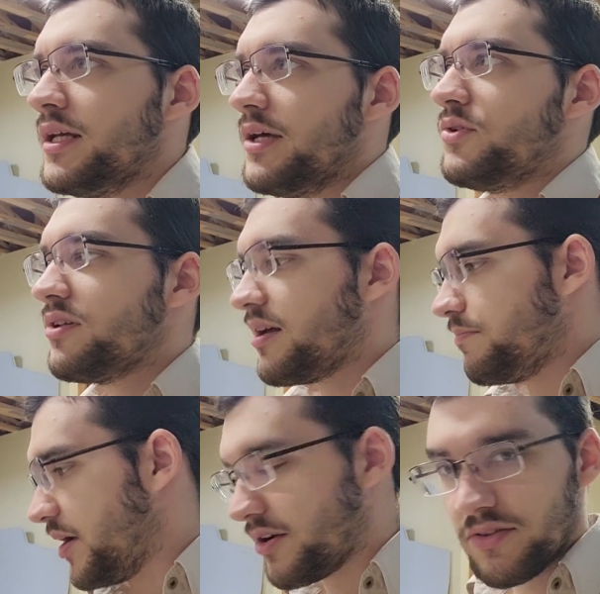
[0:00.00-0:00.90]
It was a lot
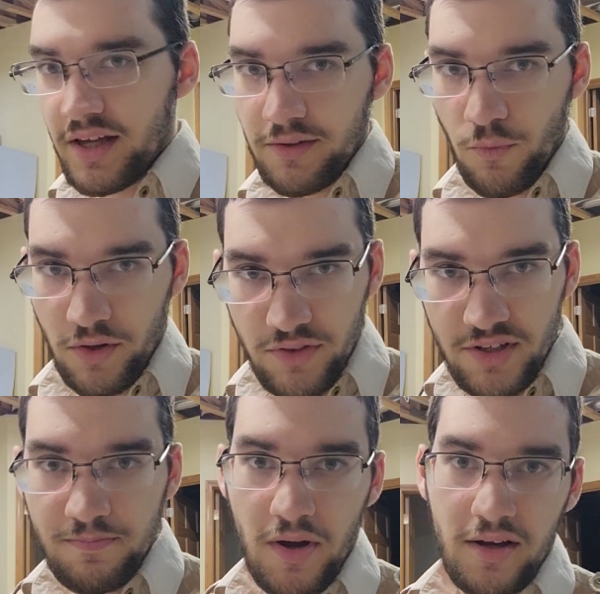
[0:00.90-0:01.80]
bigger than what
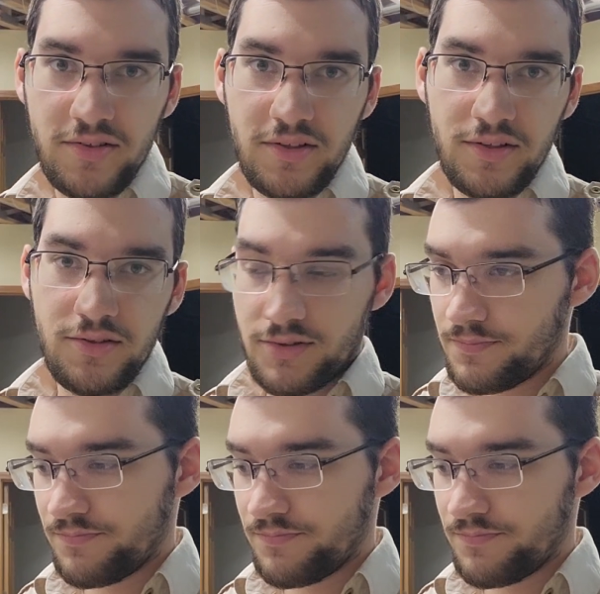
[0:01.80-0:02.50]
this box is.